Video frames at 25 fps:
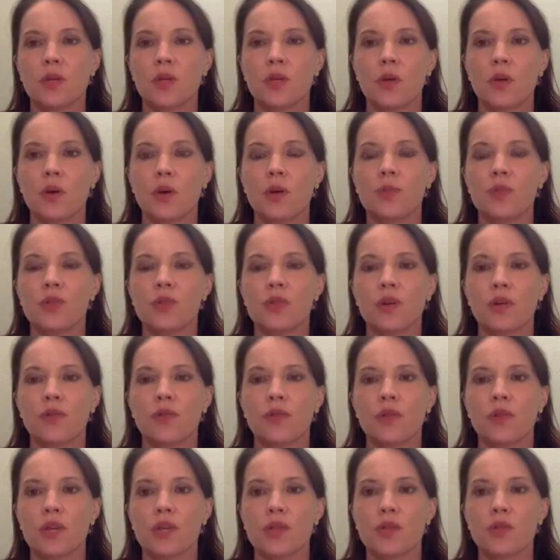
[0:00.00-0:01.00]
observed
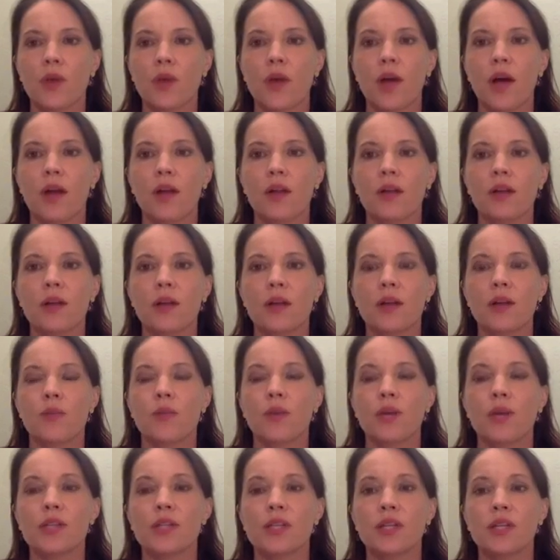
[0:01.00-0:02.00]
as well.
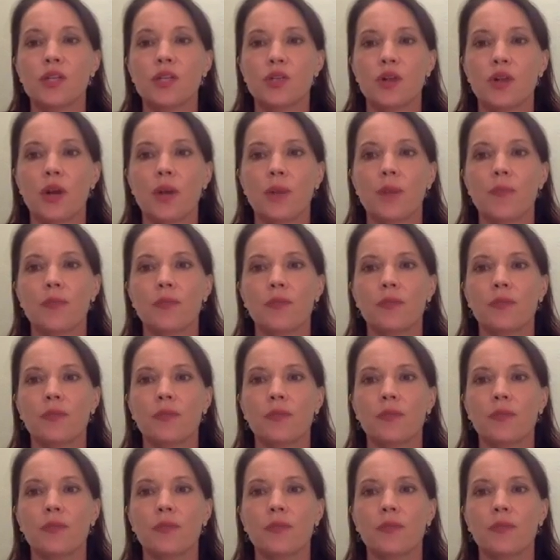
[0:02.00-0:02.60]
President Trump